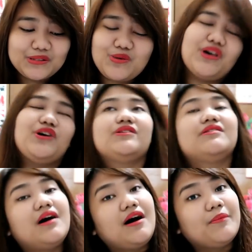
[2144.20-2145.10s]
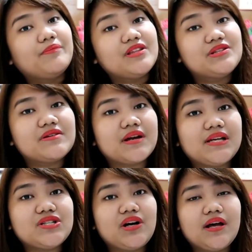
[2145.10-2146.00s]
So, ayun. The
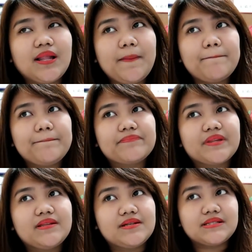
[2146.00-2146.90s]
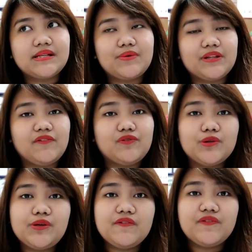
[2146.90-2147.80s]
duration, just like what I've
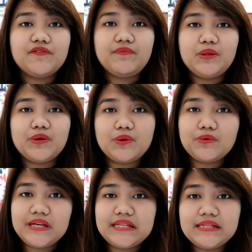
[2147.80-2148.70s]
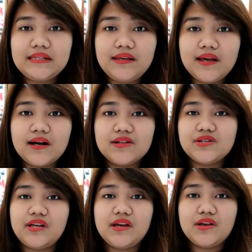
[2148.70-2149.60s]
told you, if you've been to an OECD
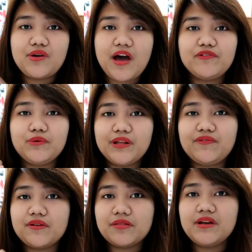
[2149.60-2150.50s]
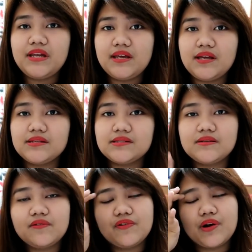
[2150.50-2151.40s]
country, you have to wait for 3
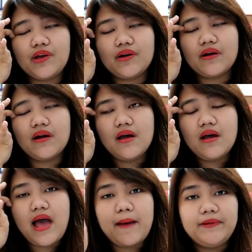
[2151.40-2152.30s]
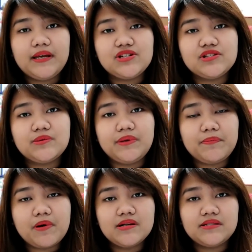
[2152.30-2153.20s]
days for your application to be
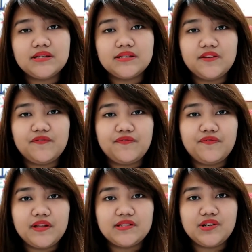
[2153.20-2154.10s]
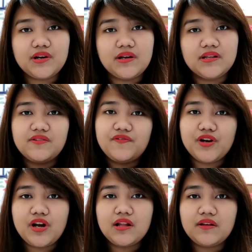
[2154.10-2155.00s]
processed. If
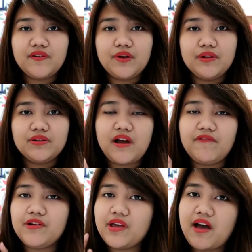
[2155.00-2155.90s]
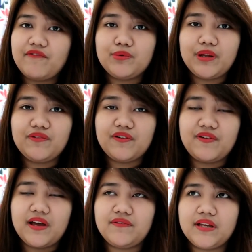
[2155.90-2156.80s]
you're not a frequent traveler, you have to wait for
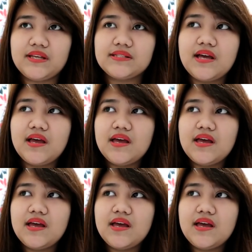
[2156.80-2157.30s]
5 days.